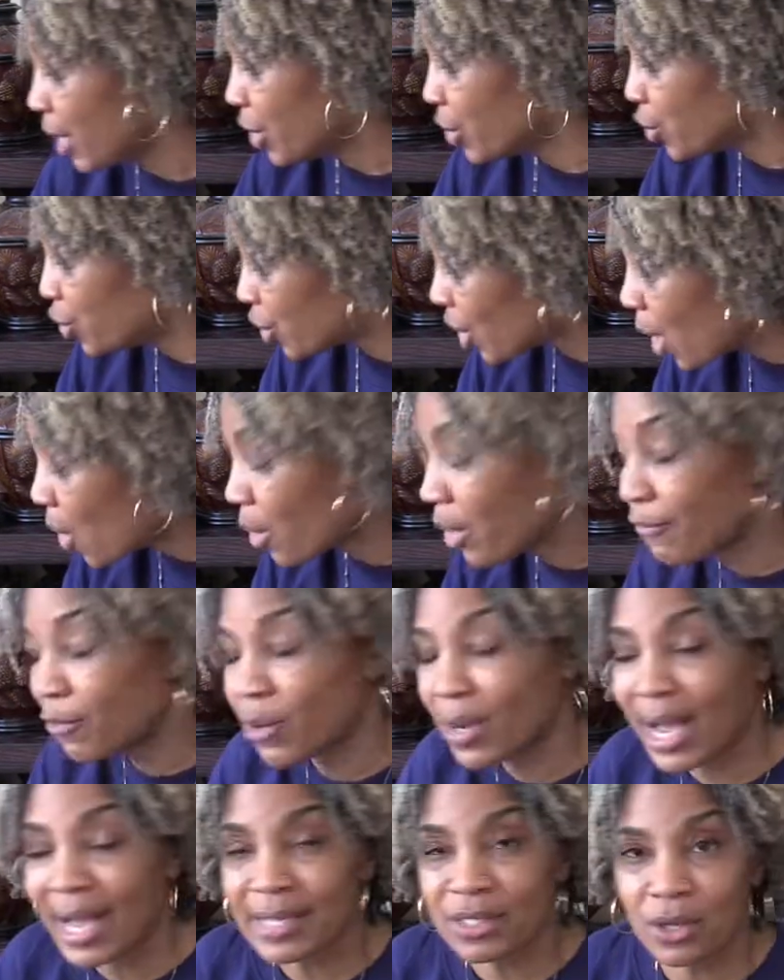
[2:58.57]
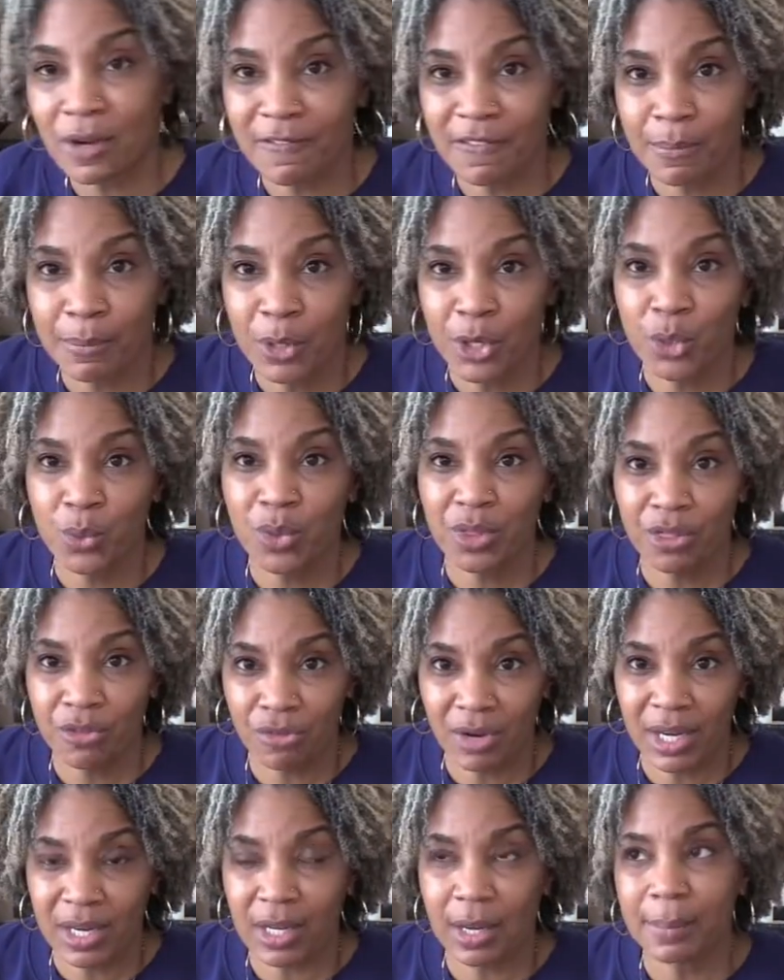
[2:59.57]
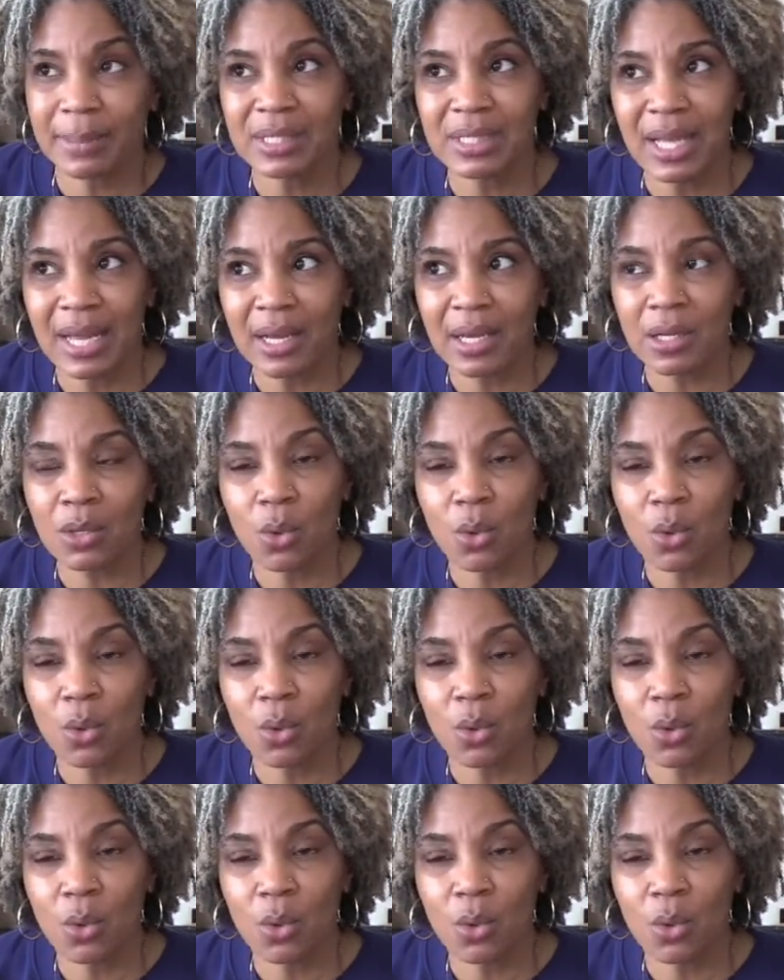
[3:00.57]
So if you guys aren't familiar with ThredUp, it's like an